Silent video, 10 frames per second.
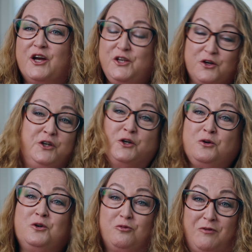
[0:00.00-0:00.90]
Your
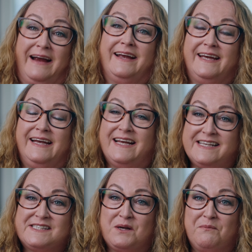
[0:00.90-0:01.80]
Google ranking
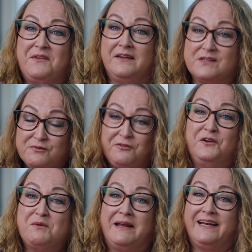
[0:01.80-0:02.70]
is something that's
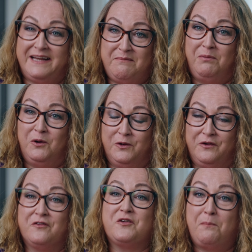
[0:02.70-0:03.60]
fundamentally
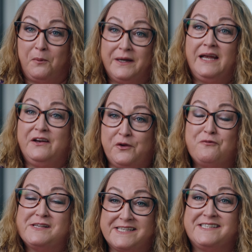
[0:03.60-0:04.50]
important to bringing new
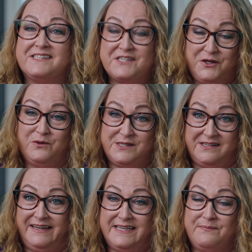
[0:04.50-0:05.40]
visitors to your
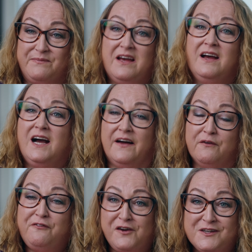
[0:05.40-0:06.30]
site. And
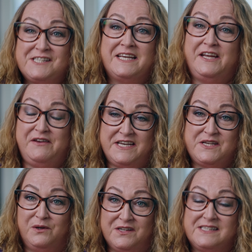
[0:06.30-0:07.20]
the first thing you need
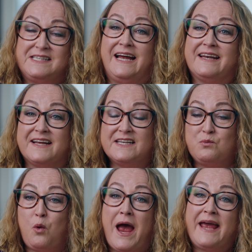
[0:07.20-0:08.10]
to understand is
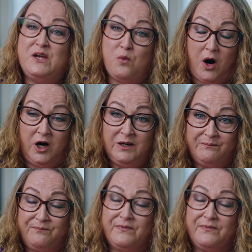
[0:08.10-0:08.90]
where you are